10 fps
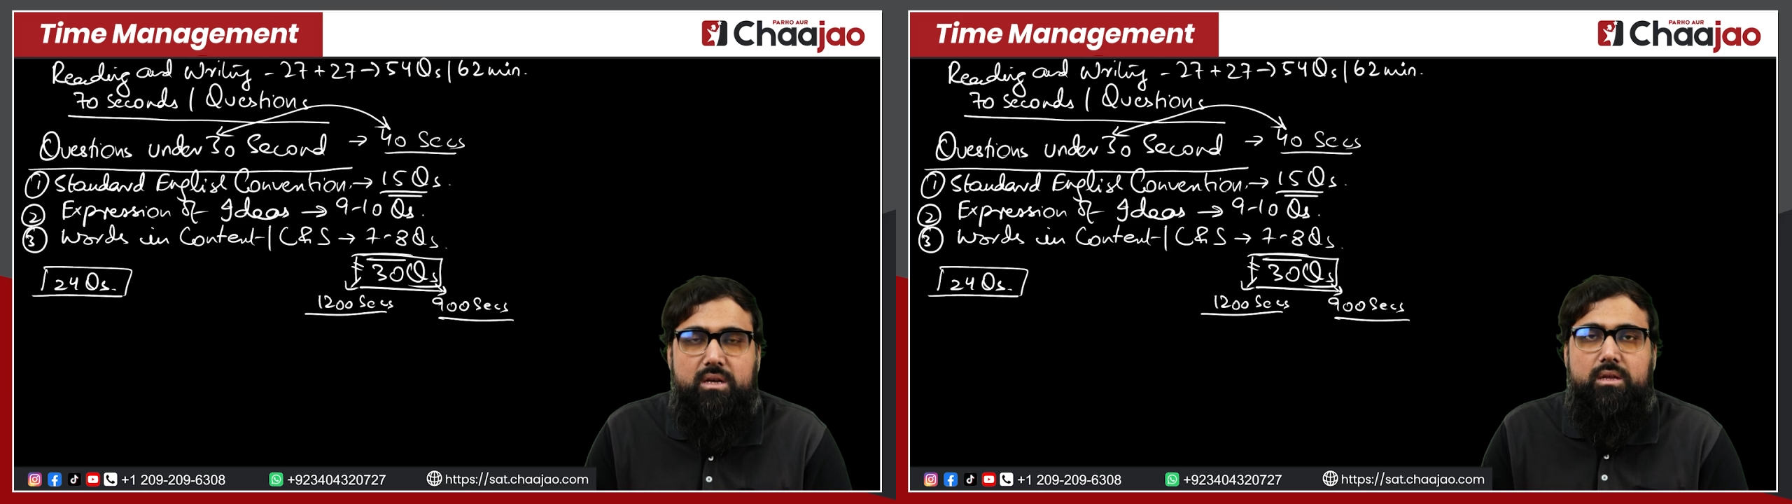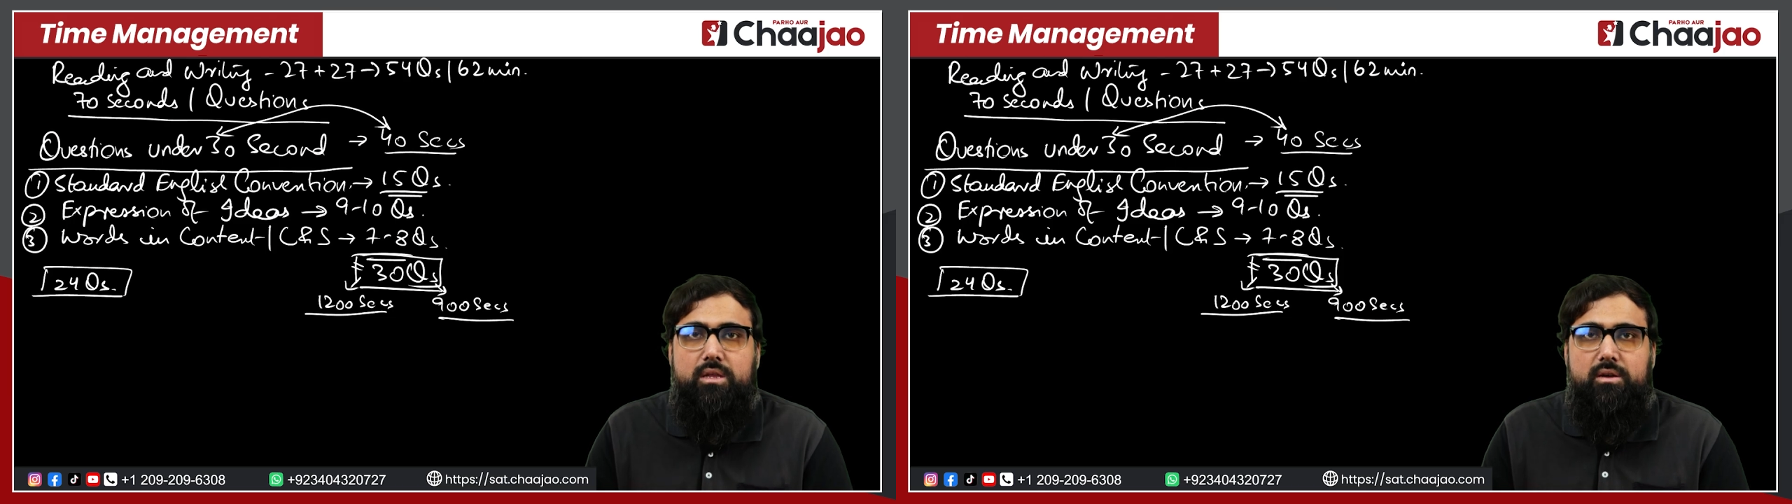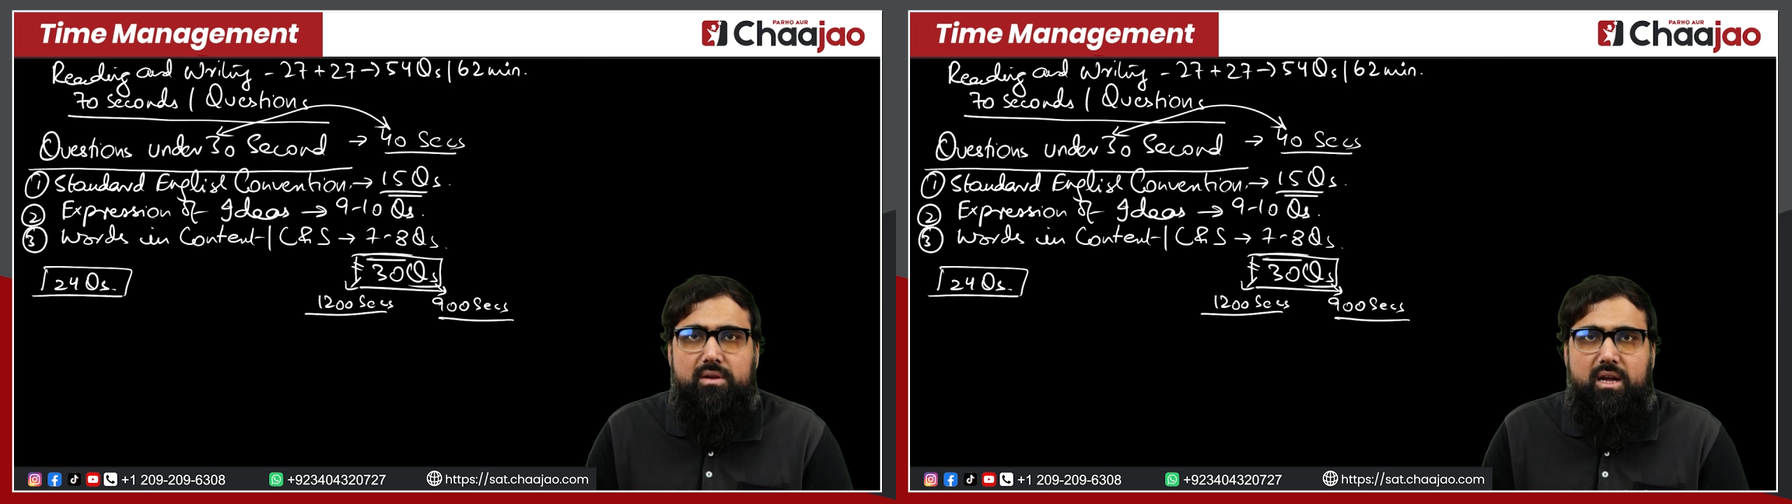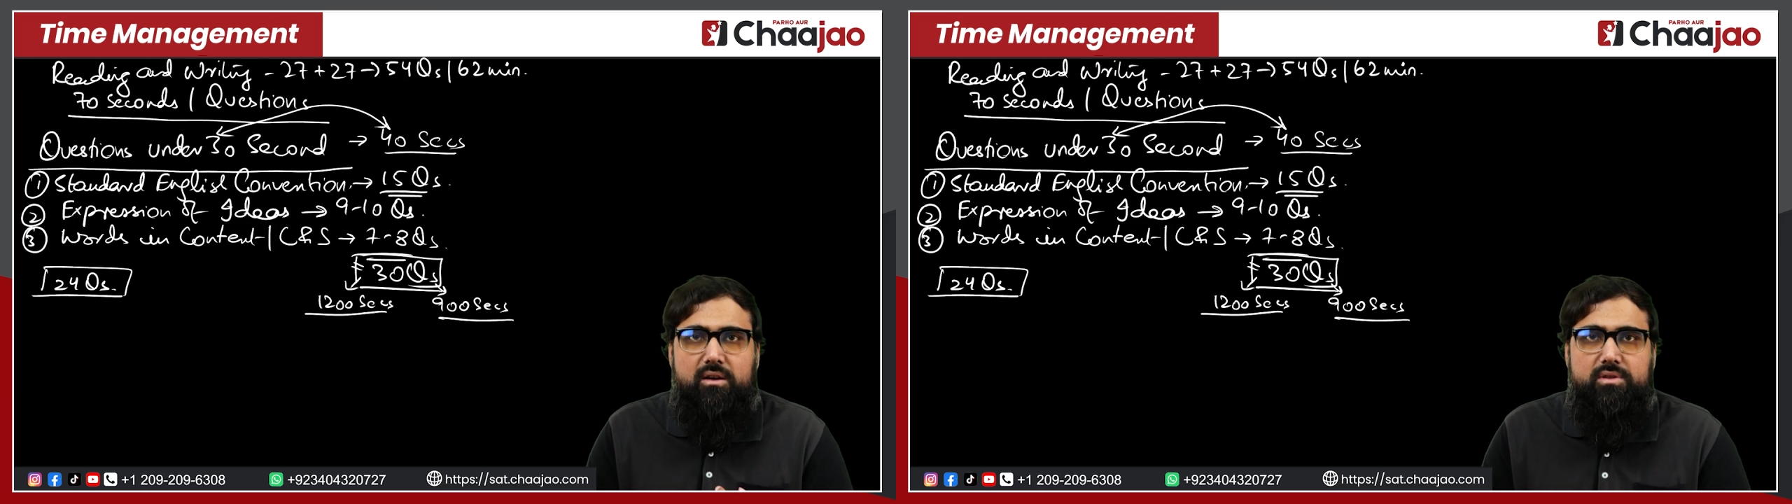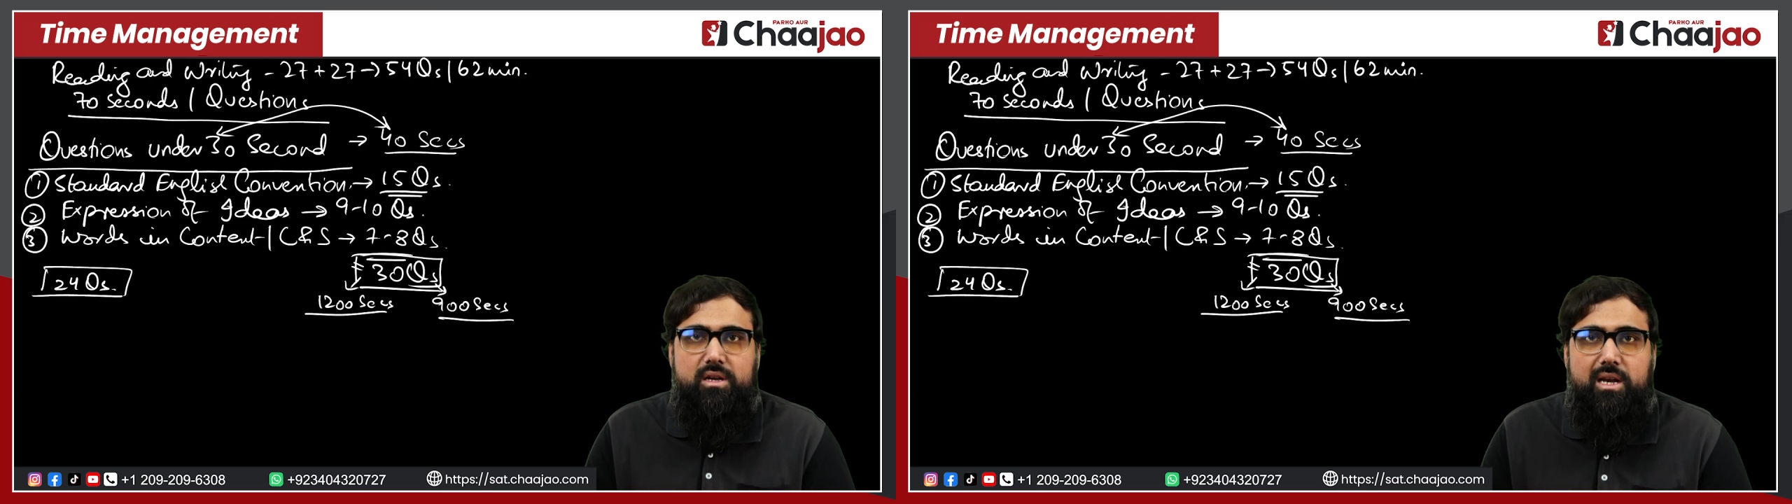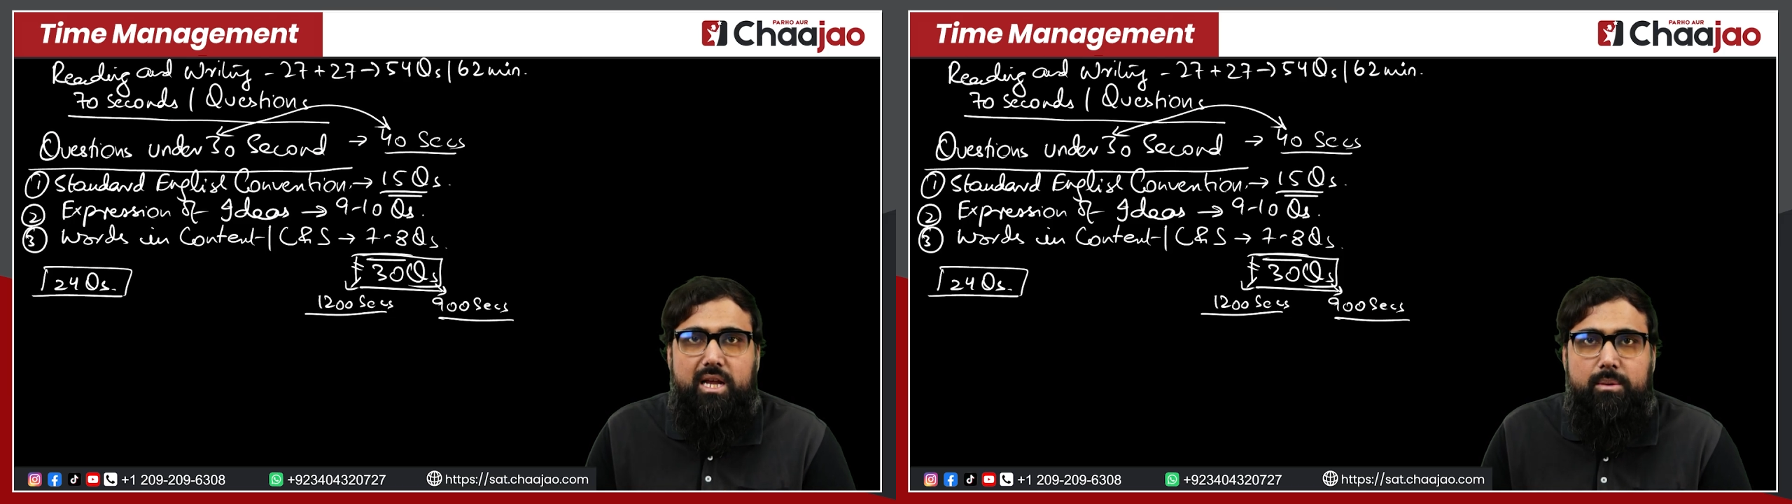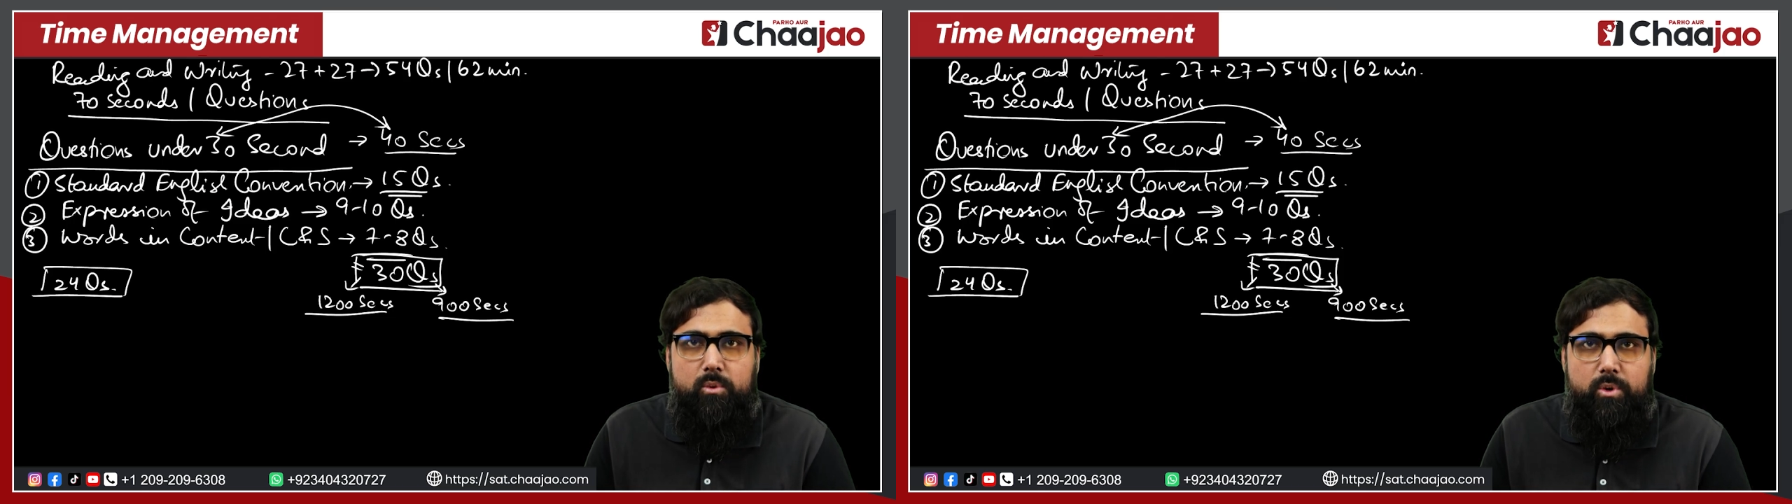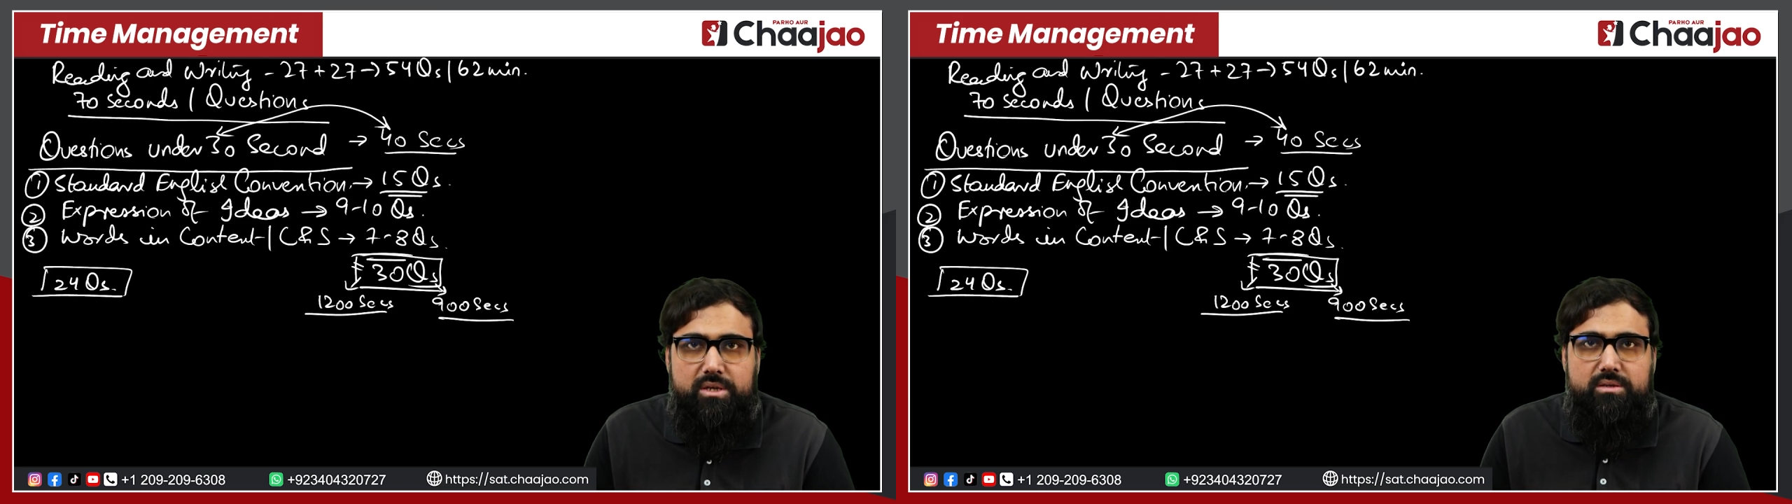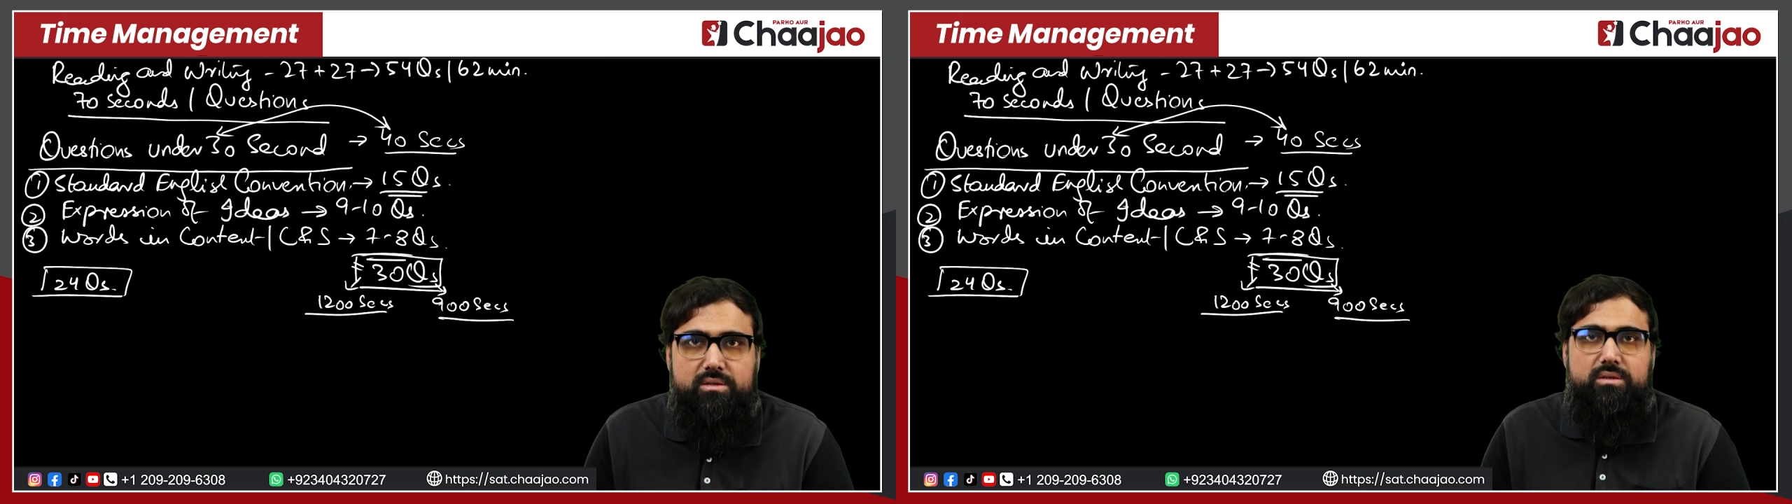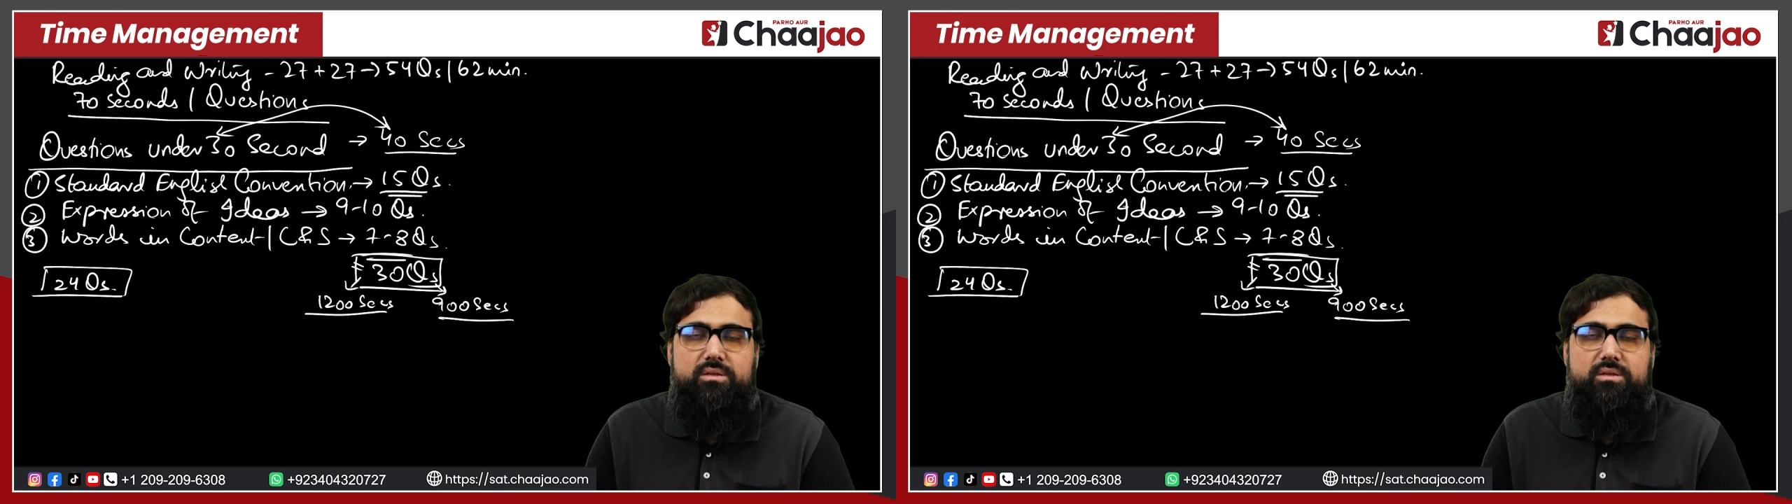They will have the claim questions,